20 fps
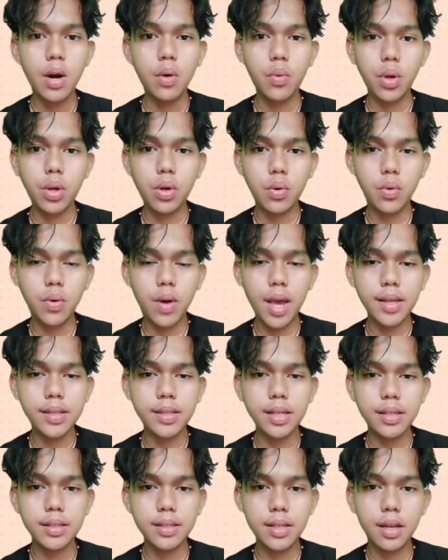
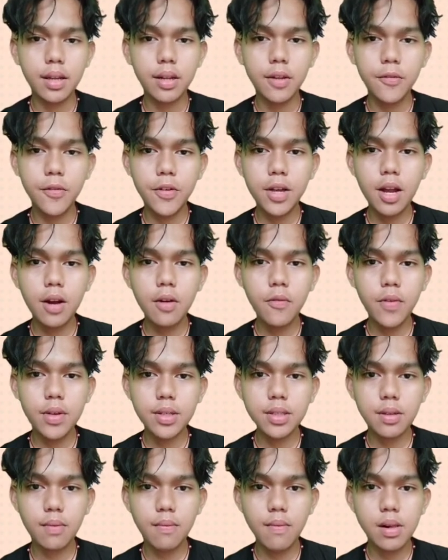Recognizing significant
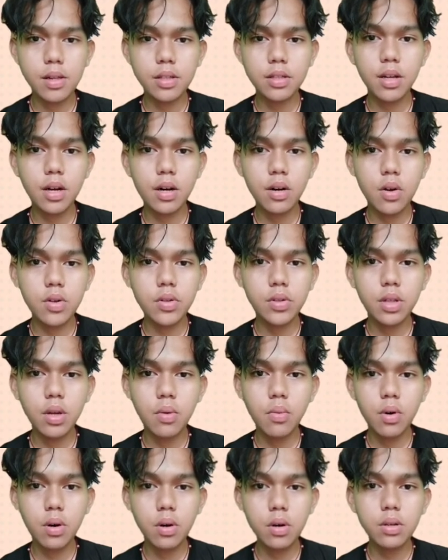festivals across the
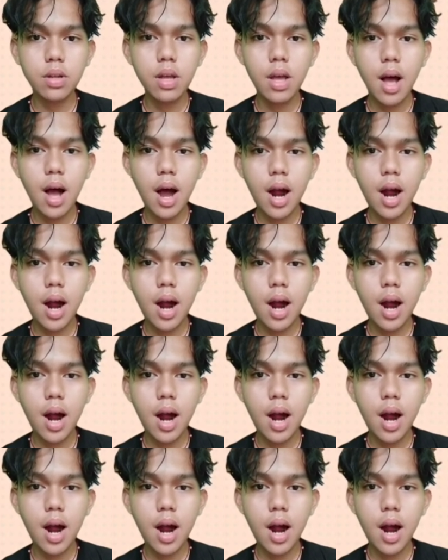world